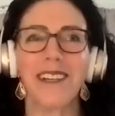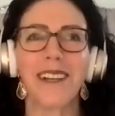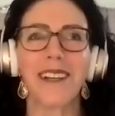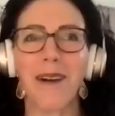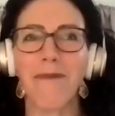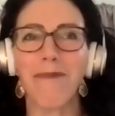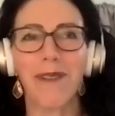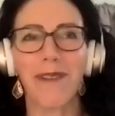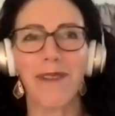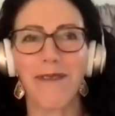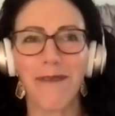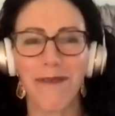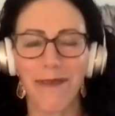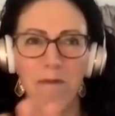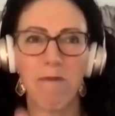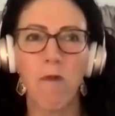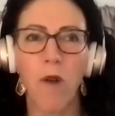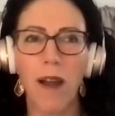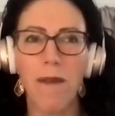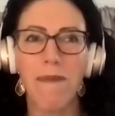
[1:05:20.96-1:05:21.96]
a couple of
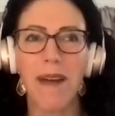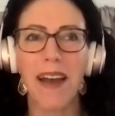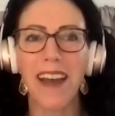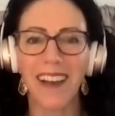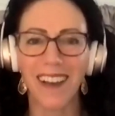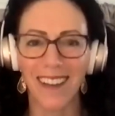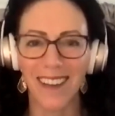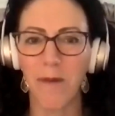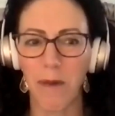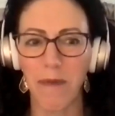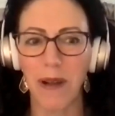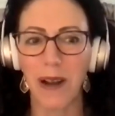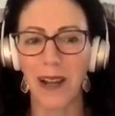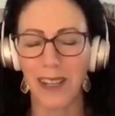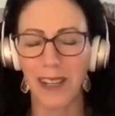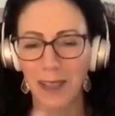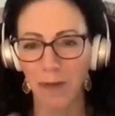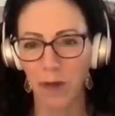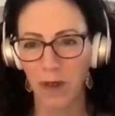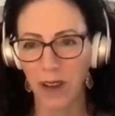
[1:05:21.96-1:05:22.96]
way back when my
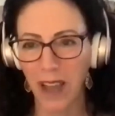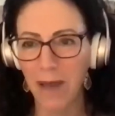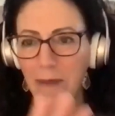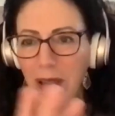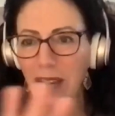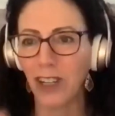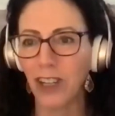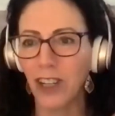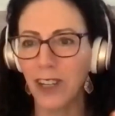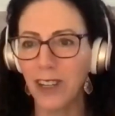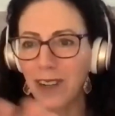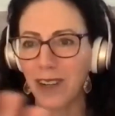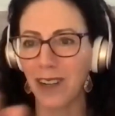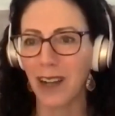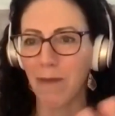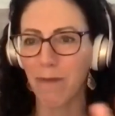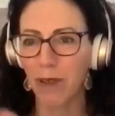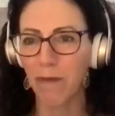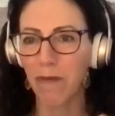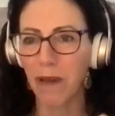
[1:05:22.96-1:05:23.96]
last book came out. She did a
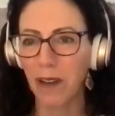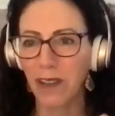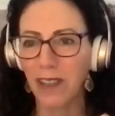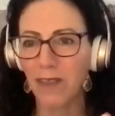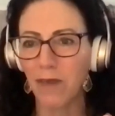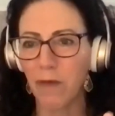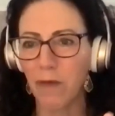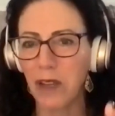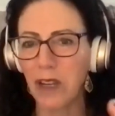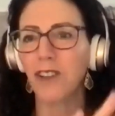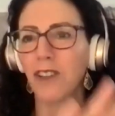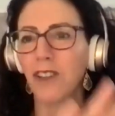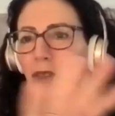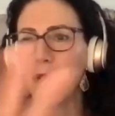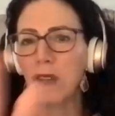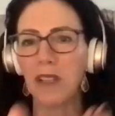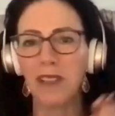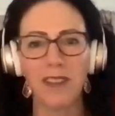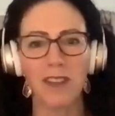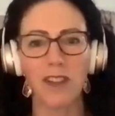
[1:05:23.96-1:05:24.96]
couple of posts for me, just the
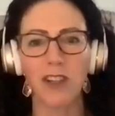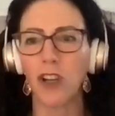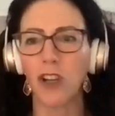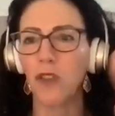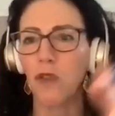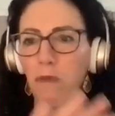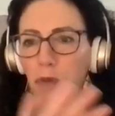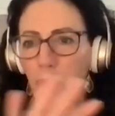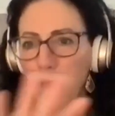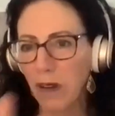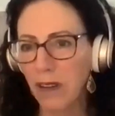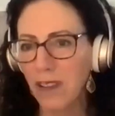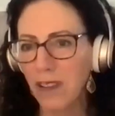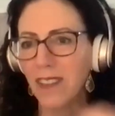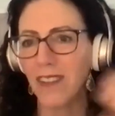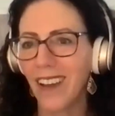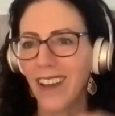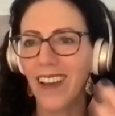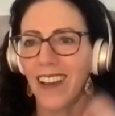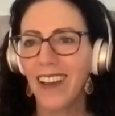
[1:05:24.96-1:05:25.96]
ones that show the books
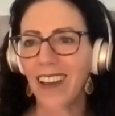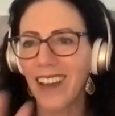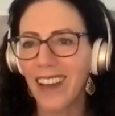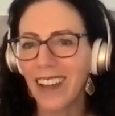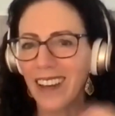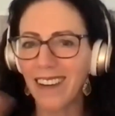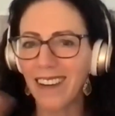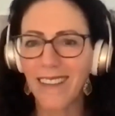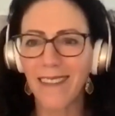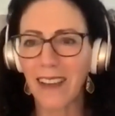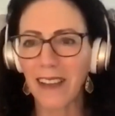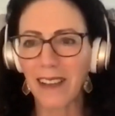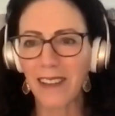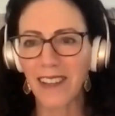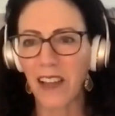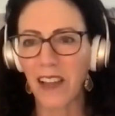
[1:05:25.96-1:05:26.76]
and things